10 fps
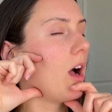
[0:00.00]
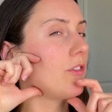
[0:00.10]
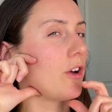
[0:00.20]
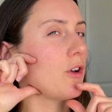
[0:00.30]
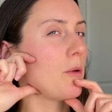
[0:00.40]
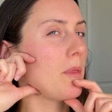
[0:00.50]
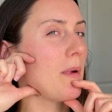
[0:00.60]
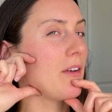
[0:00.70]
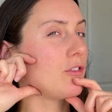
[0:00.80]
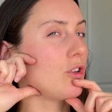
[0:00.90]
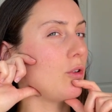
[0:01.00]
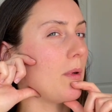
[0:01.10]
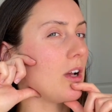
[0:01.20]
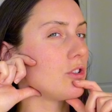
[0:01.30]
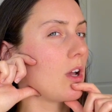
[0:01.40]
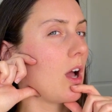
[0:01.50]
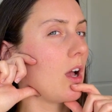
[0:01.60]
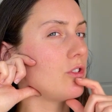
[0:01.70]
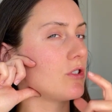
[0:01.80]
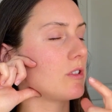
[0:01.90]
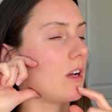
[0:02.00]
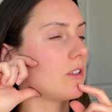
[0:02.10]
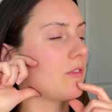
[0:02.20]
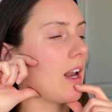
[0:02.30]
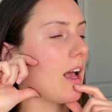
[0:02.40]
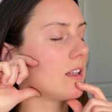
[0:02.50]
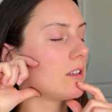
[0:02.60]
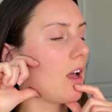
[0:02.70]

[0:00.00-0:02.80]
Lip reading: Don't open the mouth too much, just nice and relaxed.